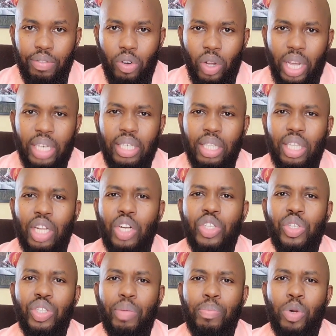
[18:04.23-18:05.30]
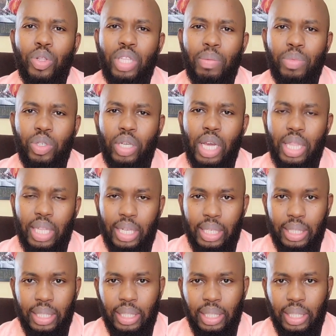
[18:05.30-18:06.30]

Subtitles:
forgetting the reason that brought them together.